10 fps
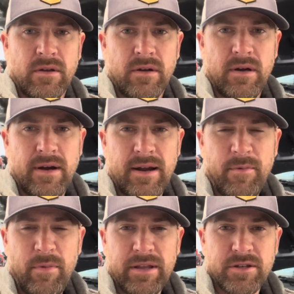All right, I'm
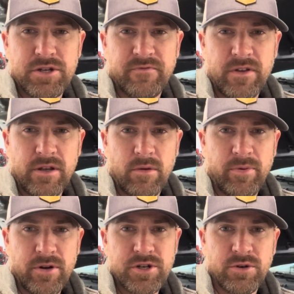gonna make this video
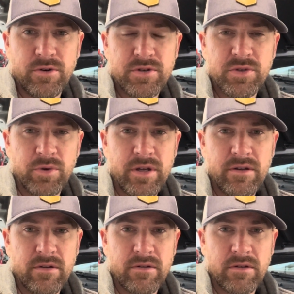pretty short and
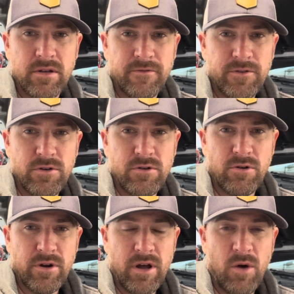sweet. If
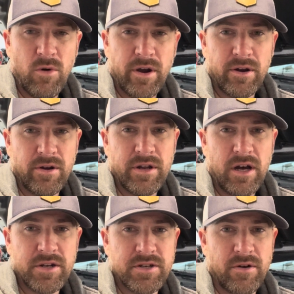you are not working on a
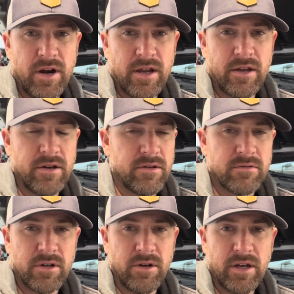Dodge Durango,
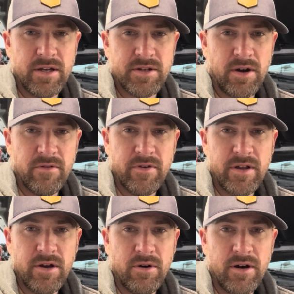go ahead and turn the
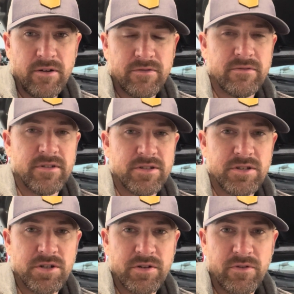video off. This
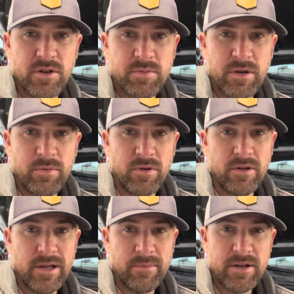is just for those
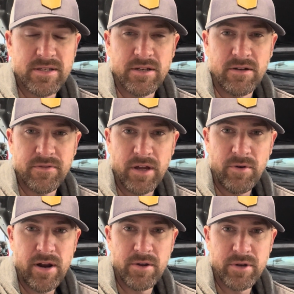people like myself that
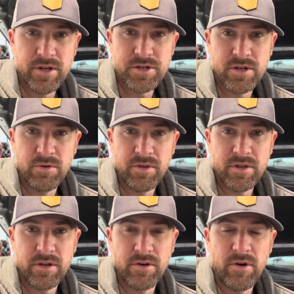ran into an issue with
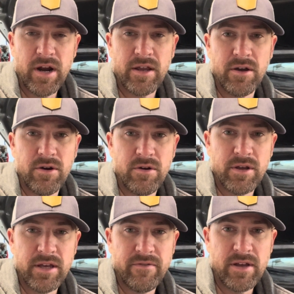a Durango
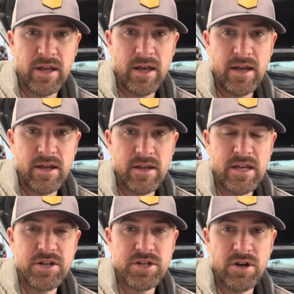giving a
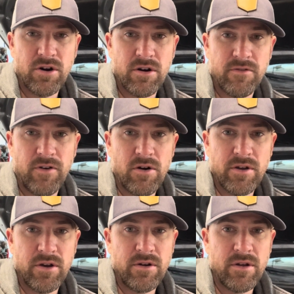EGR fault
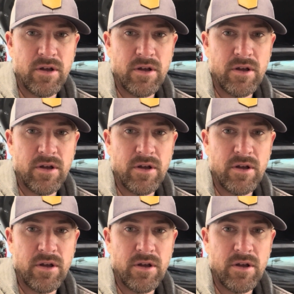code.